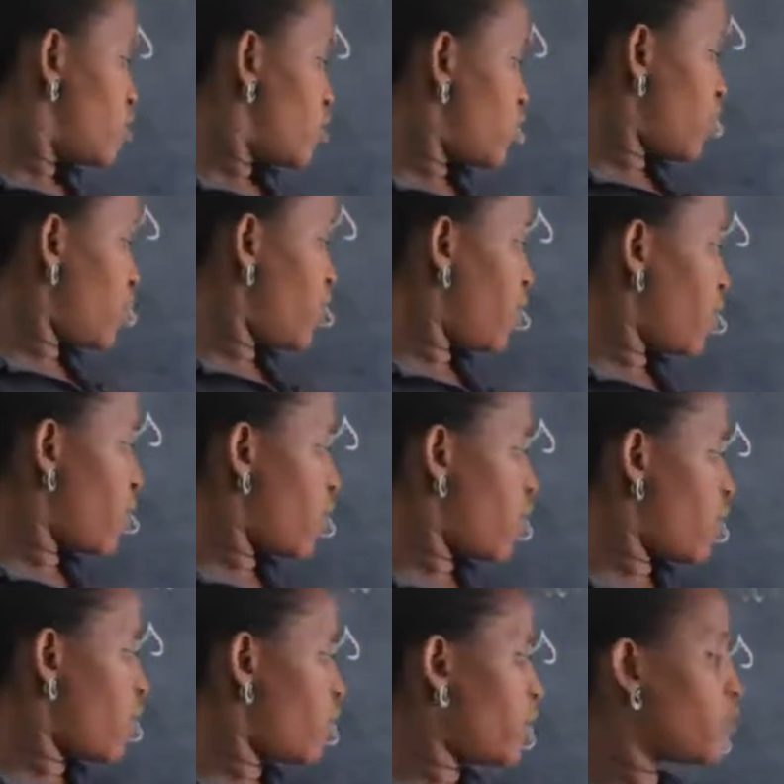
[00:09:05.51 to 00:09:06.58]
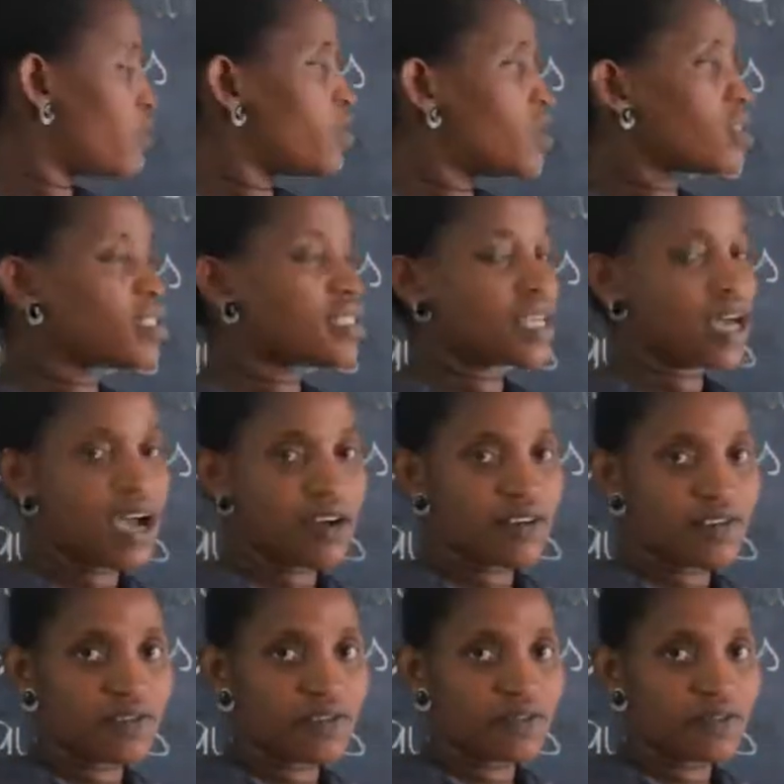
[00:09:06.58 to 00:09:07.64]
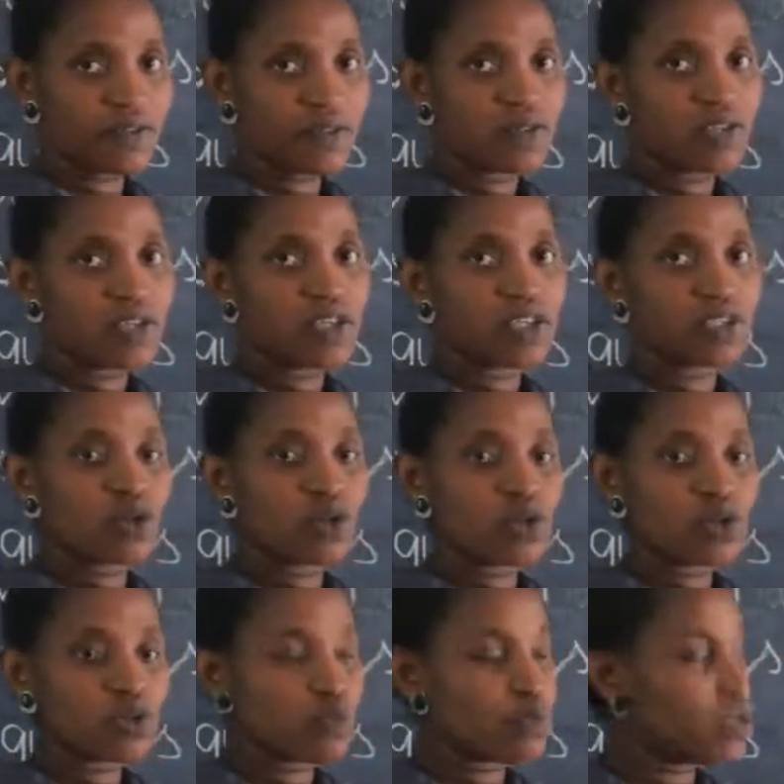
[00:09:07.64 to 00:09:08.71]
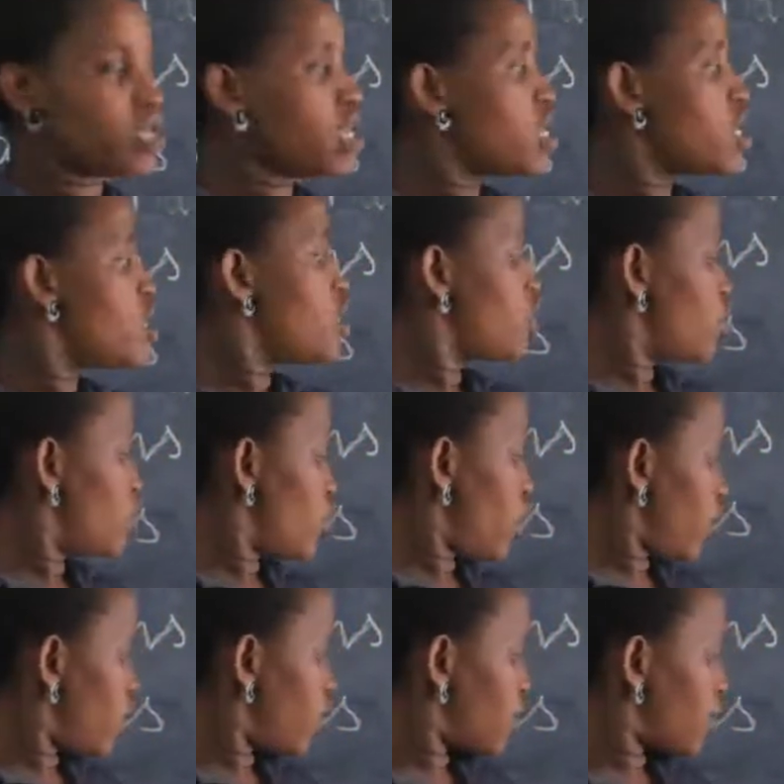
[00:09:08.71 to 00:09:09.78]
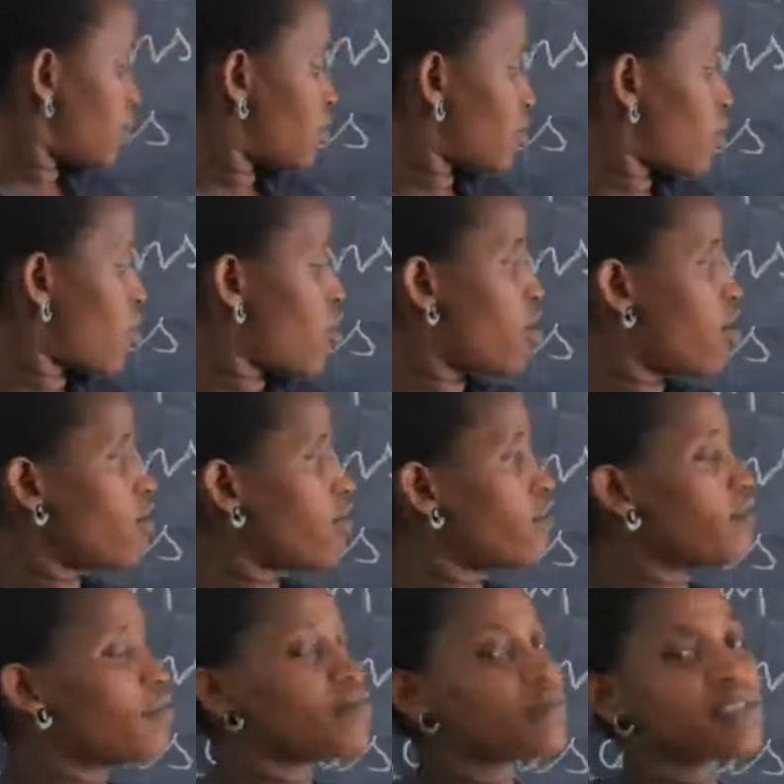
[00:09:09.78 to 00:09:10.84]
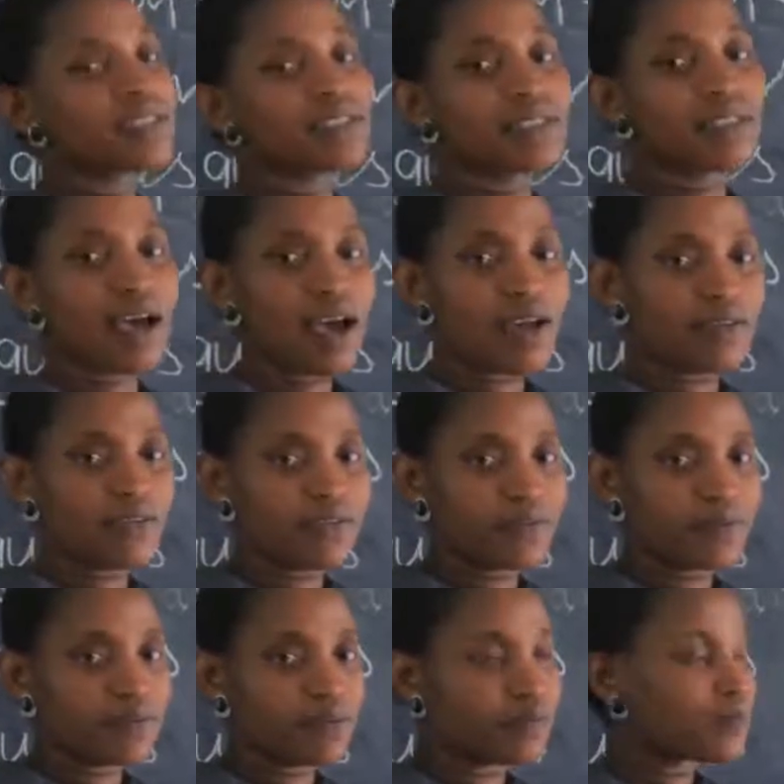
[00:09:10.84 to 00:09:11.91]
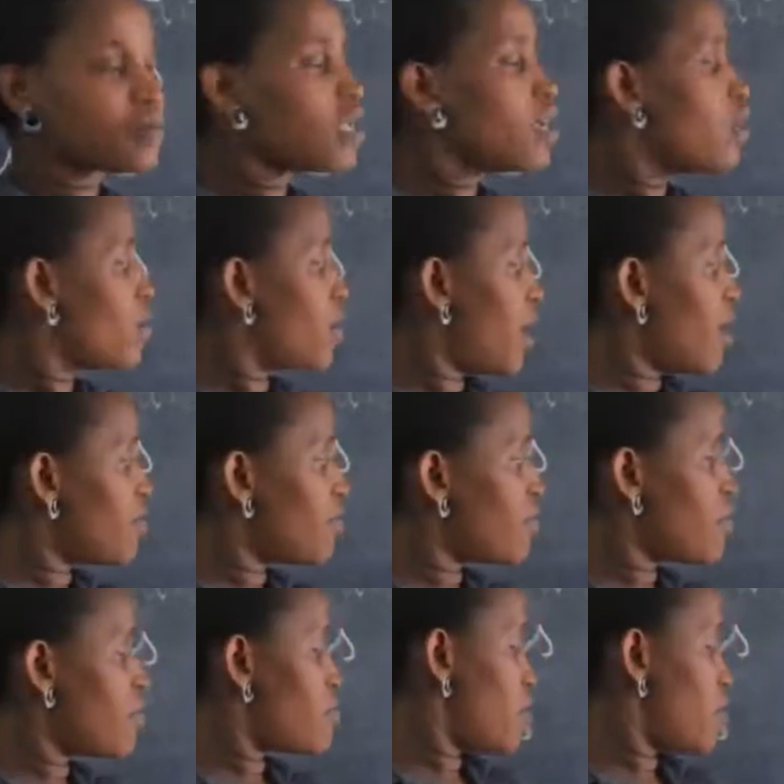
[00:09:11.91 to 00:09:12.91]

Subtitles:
Chief of staff. It's going to be chiefs of staff. We have very